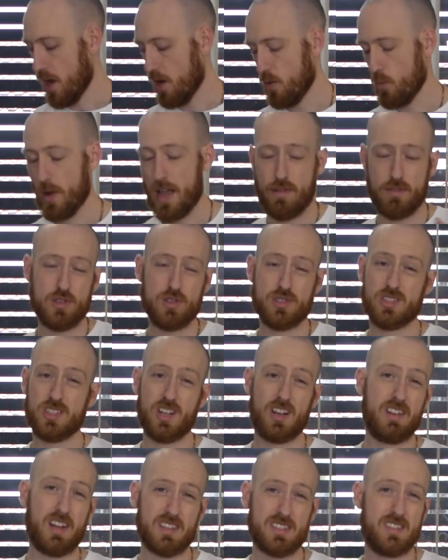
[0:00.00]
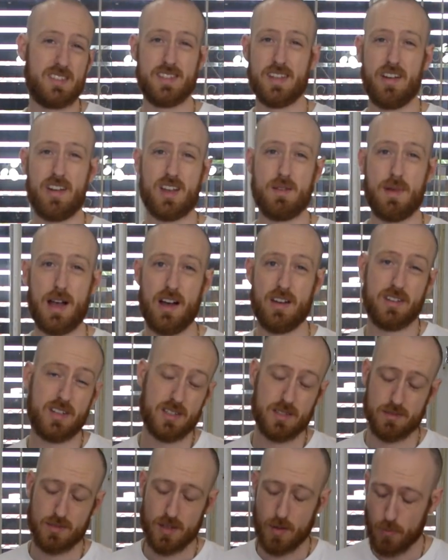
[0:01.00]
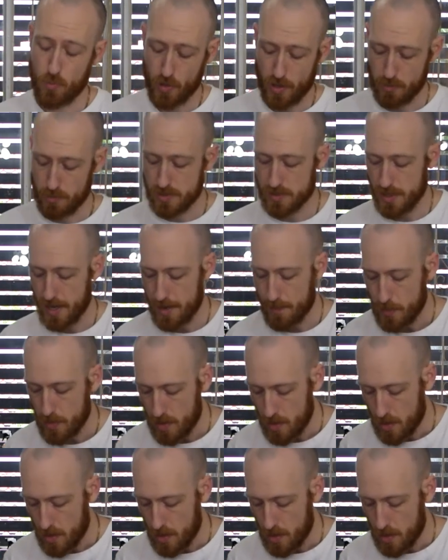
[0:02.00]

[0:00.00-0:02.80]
We haven't used an unnecessary amount, is what I would say.